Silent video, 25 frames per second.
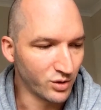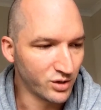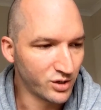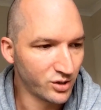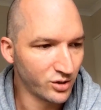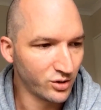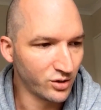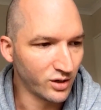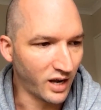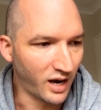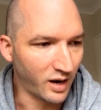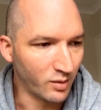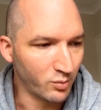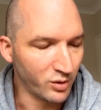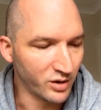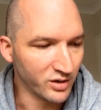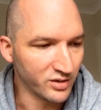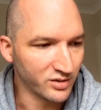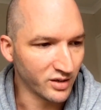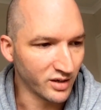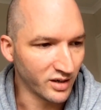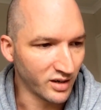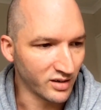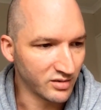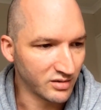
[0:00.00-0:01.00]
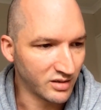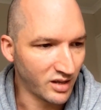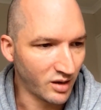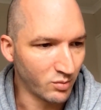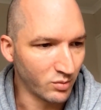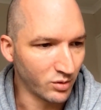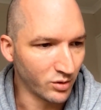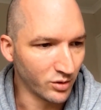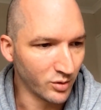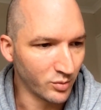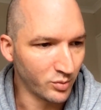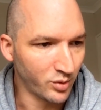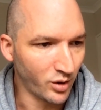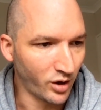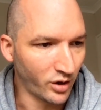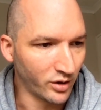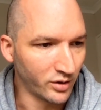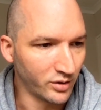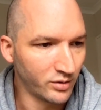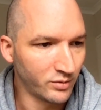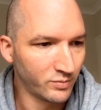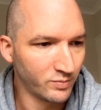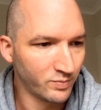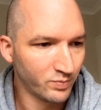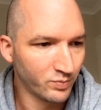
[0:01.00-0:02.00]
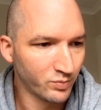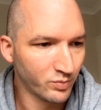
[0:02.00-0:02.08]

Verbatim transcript: There were two libraries that I stumbled upon.